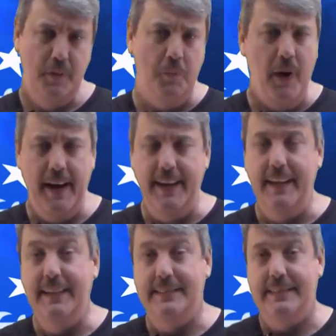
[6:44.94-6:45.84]
Brady
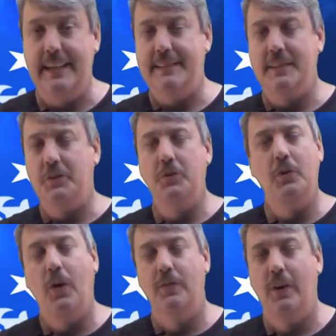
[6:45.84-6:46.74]
is 6-2
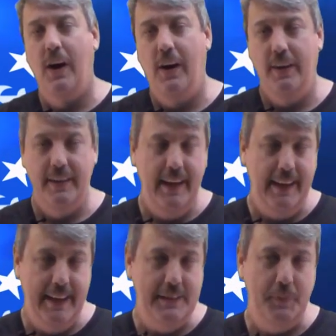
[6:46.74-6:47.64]
overall
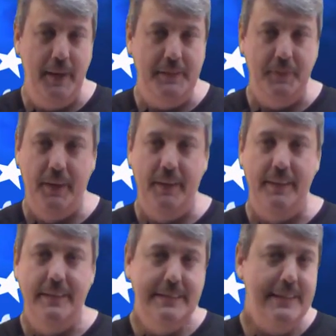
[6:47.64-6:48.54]
against Pittsburgh.
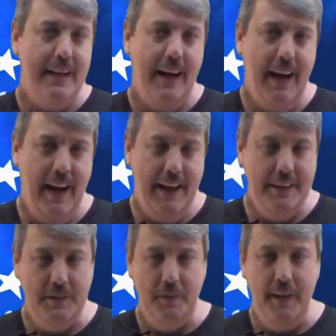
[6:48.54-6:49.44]

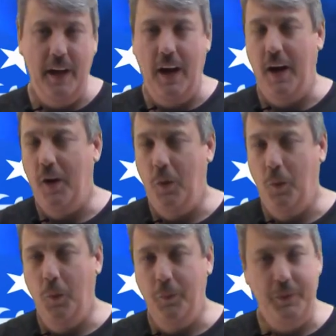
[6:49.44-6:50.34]
This should be a
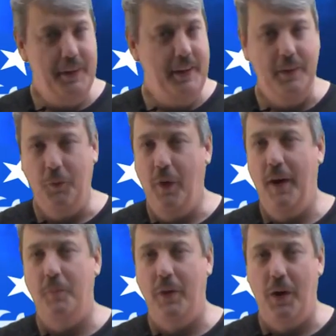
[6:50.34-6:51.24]

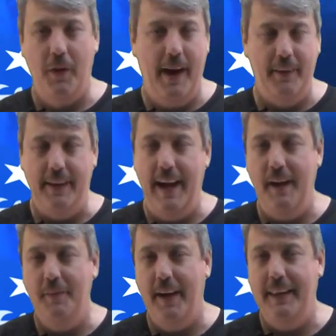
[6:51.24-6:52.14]
well blown out
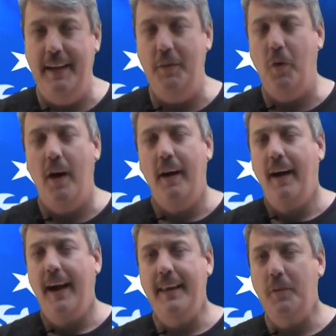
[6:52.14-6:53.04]
game. I
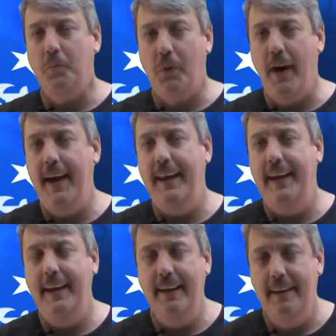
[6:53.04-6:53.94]
think
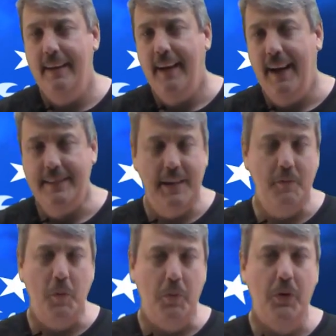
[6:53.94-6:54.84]
Brady has
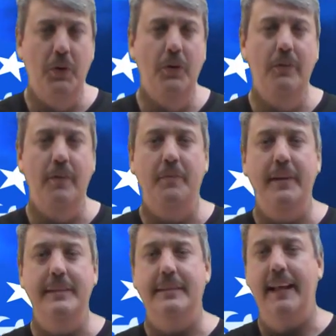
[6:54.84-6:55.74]
something to prove,
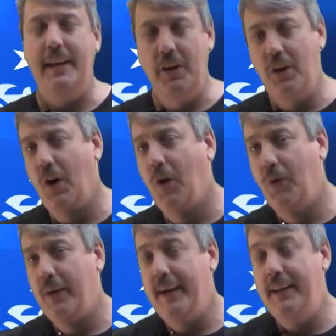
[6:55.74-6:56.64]
because he
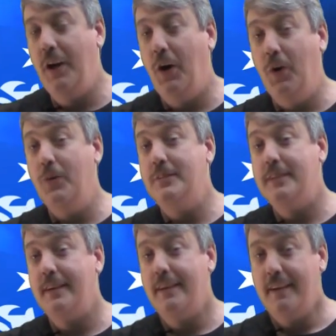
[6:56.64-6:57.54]
knows
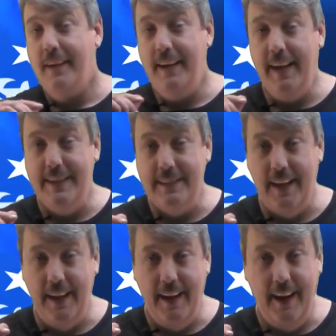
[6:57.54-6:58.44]
he has
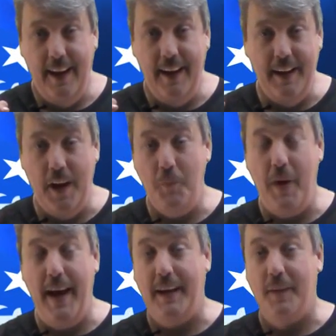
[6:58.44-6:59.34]
a
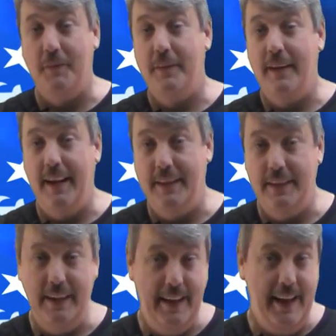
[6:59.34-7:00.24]
backup that
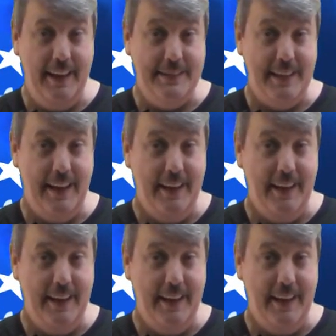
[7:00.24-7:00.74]
is